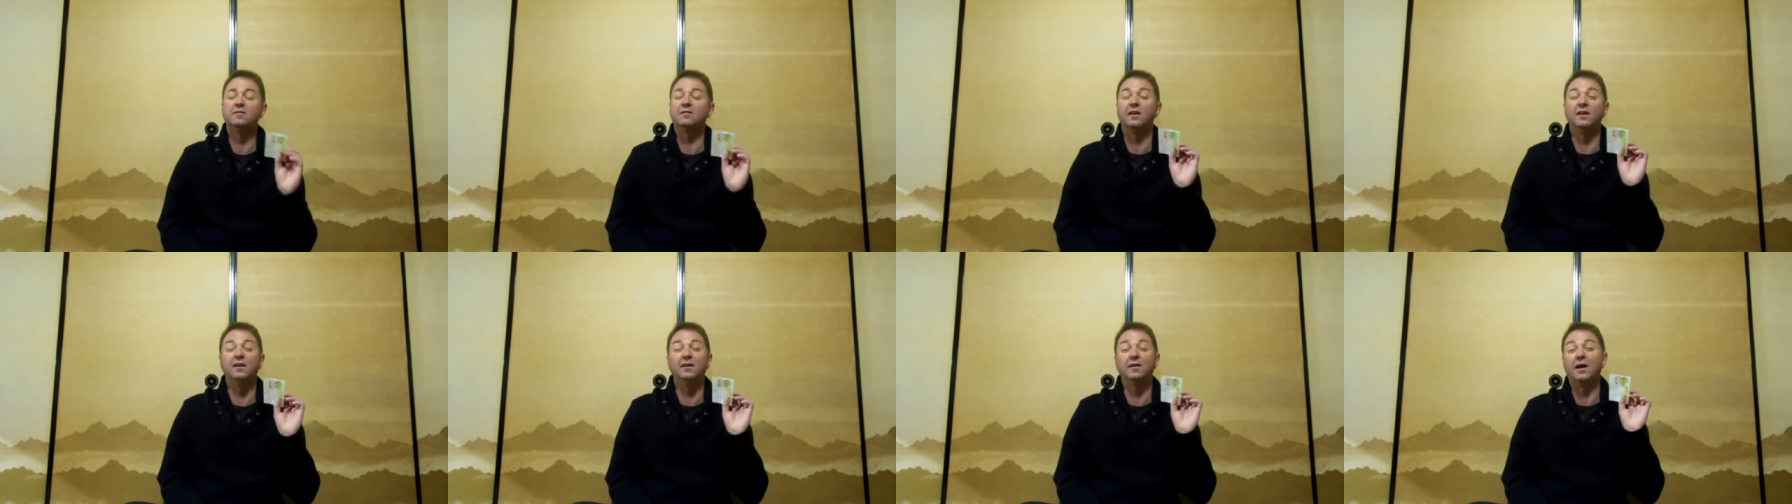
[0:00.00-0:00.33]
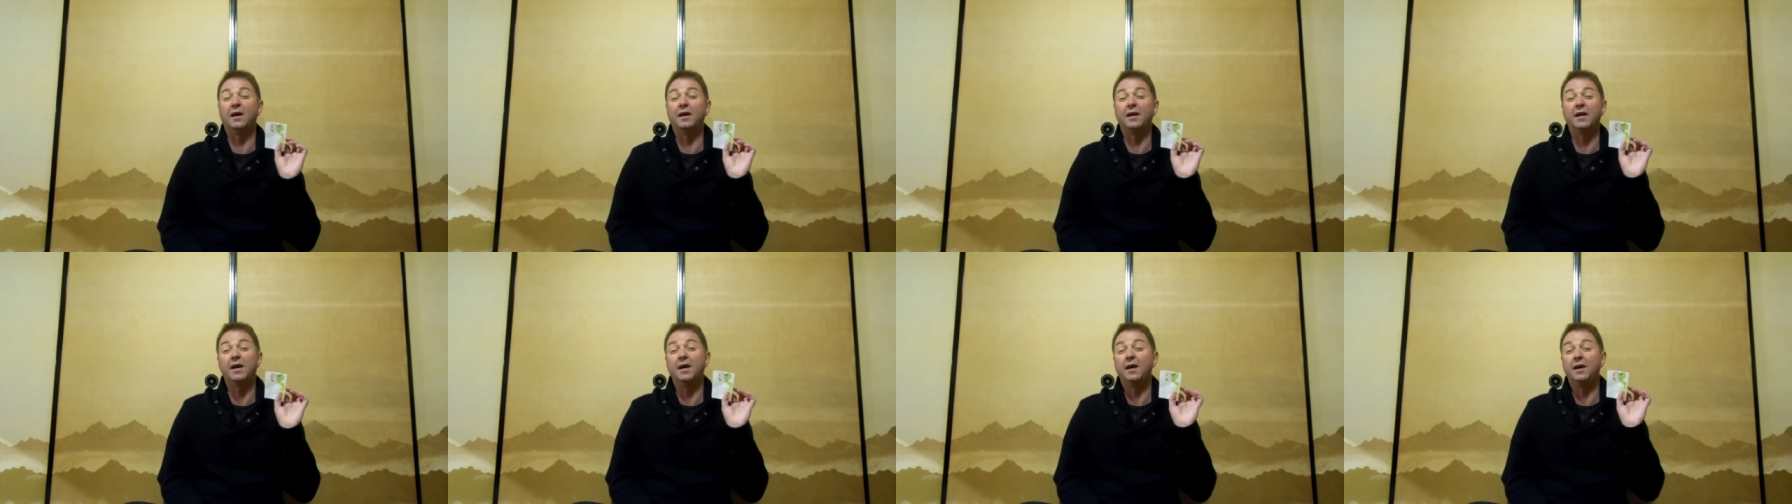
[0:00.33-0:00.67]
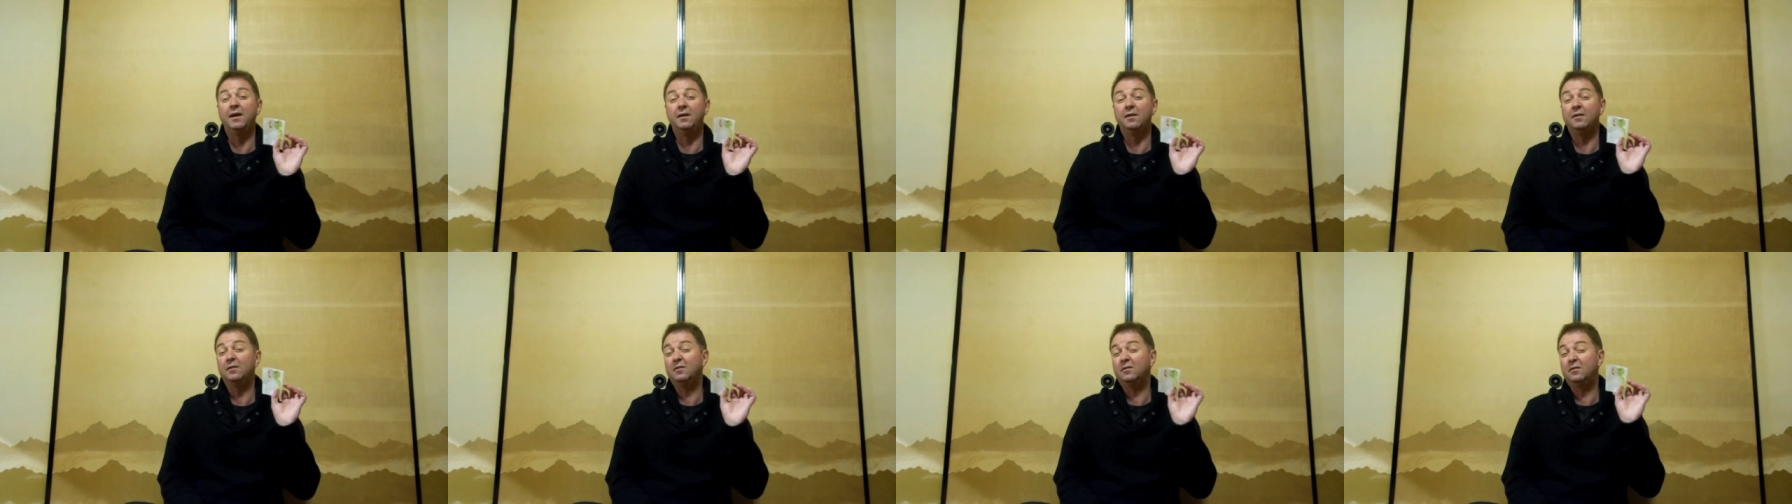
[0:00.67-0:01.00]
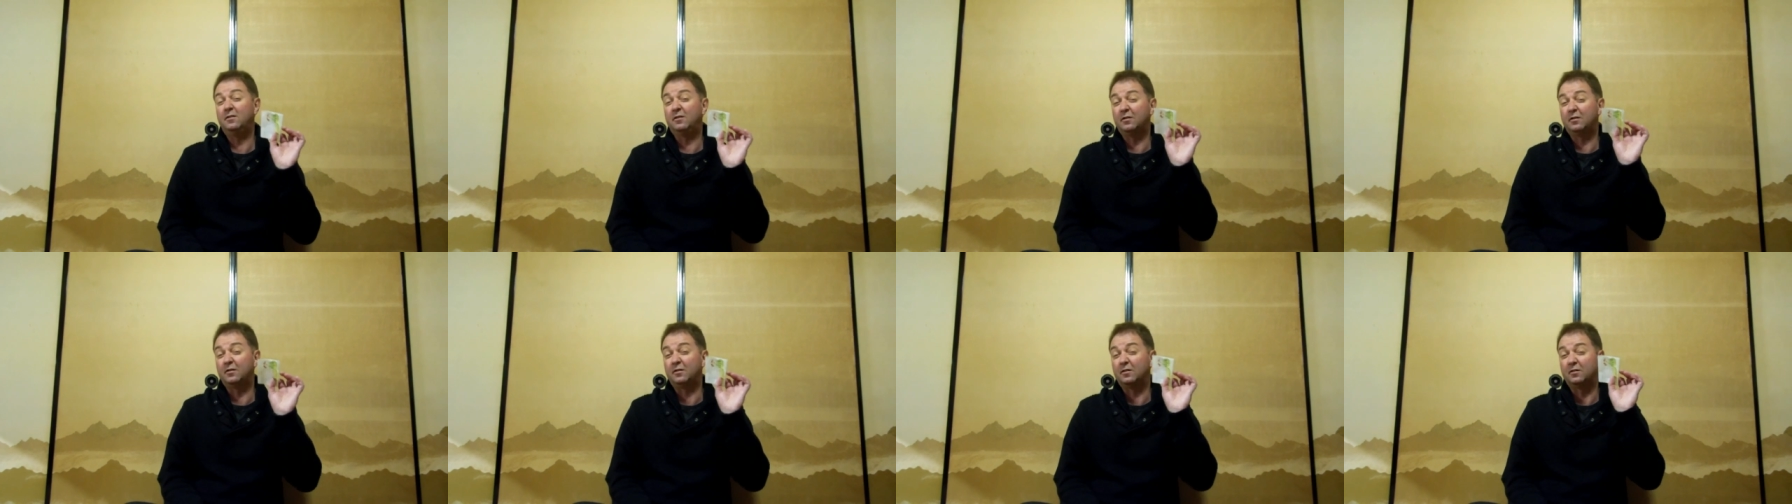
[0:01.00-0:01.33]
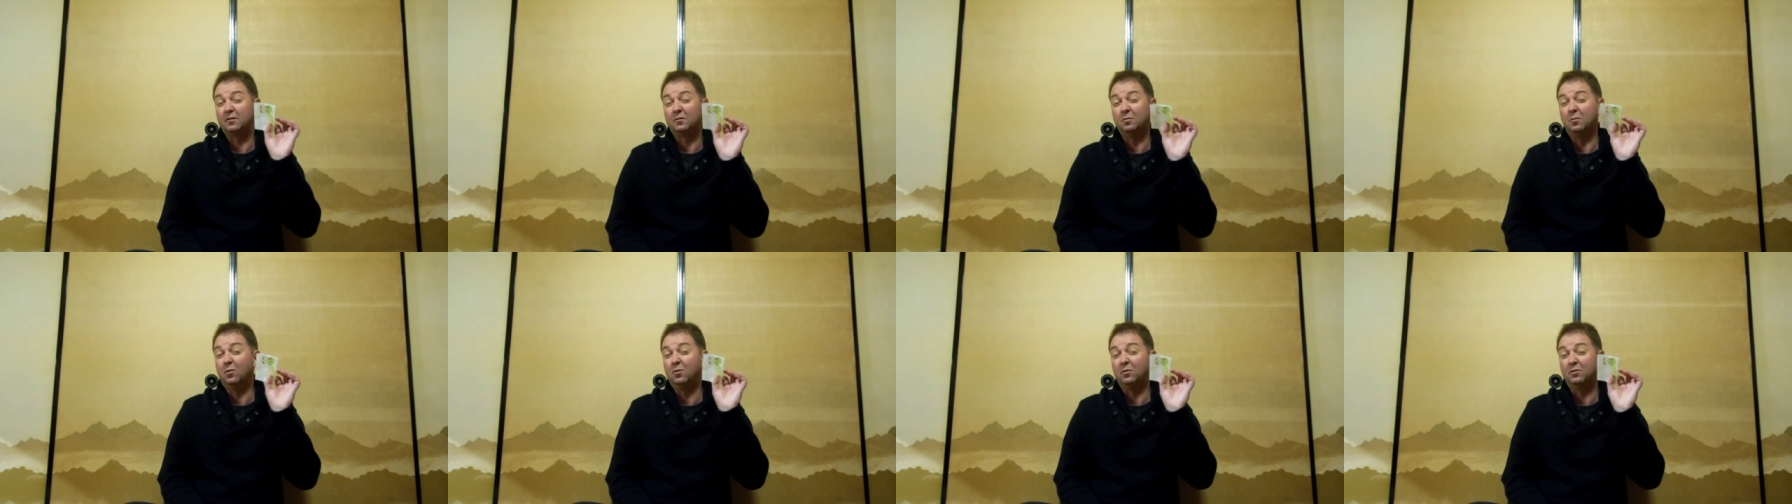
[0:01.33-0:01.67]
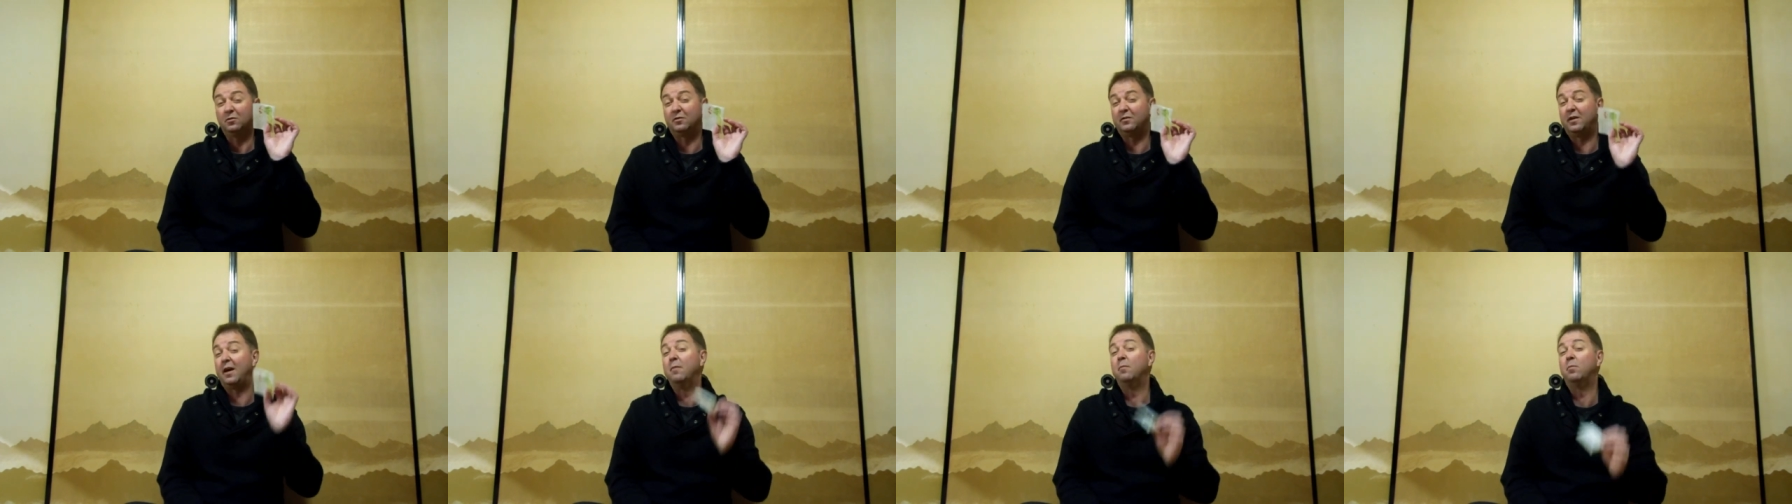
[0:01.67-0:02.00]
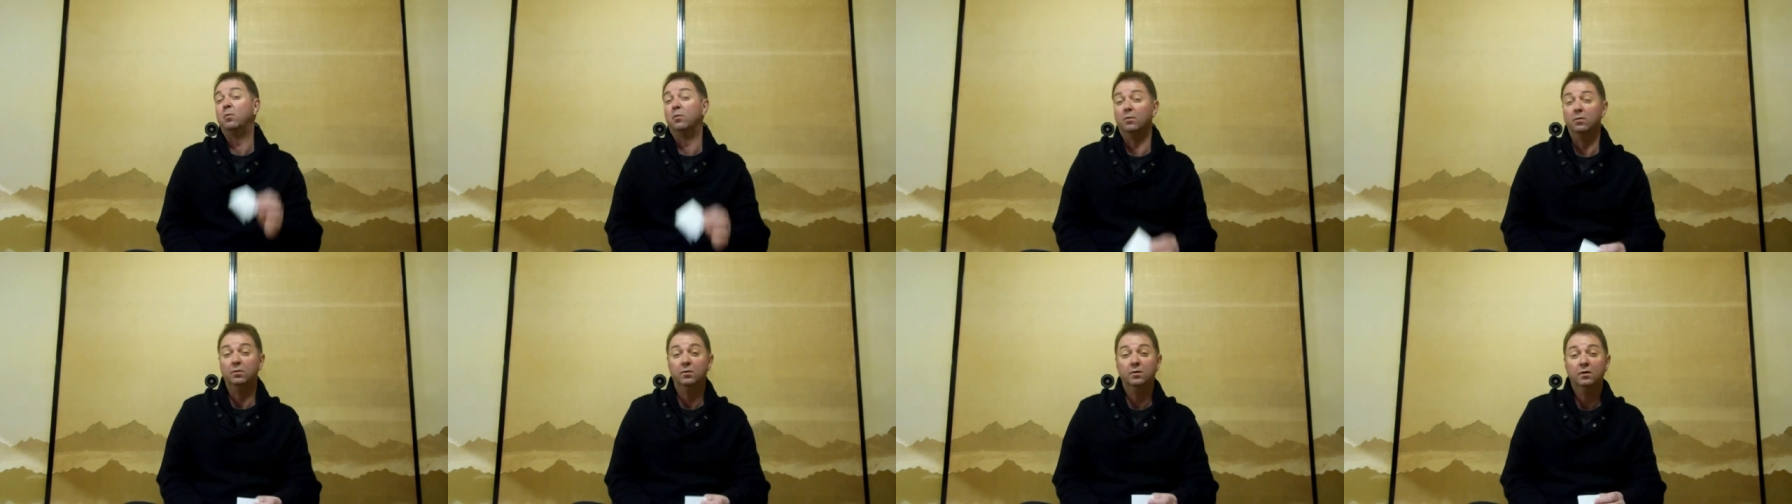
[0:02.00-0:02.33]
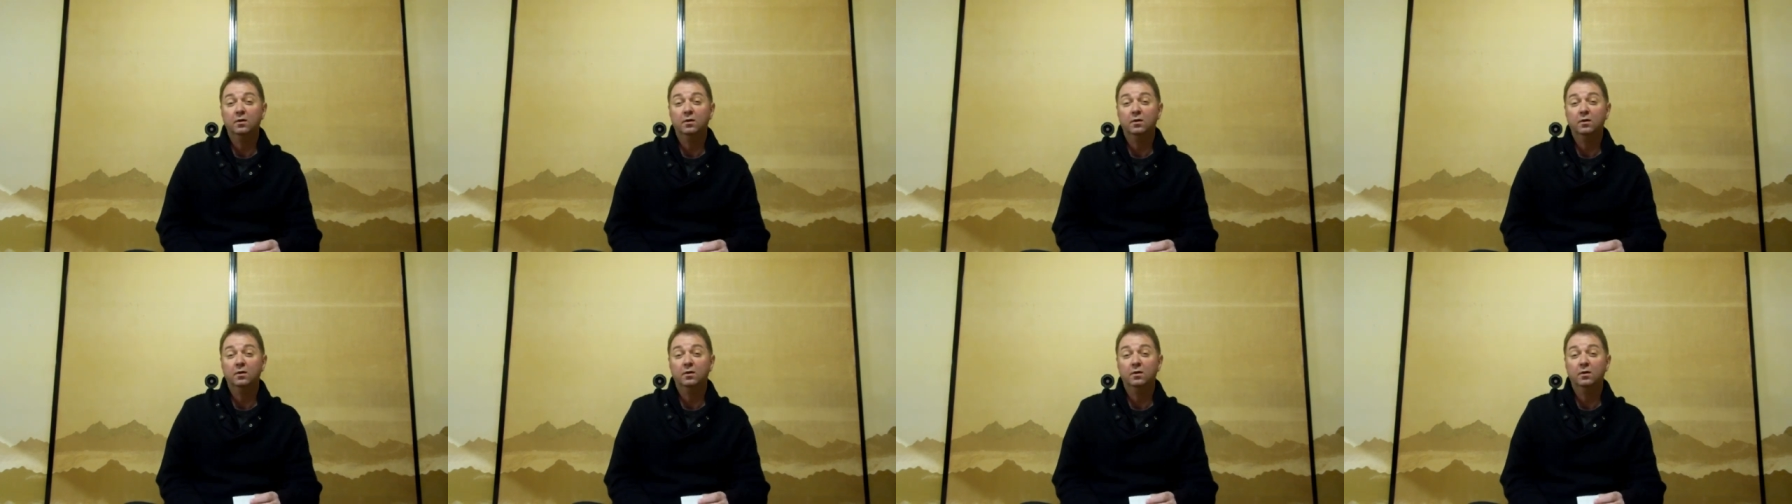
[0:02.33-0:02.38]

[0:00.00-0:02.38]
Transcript: and again, this is just a small sample.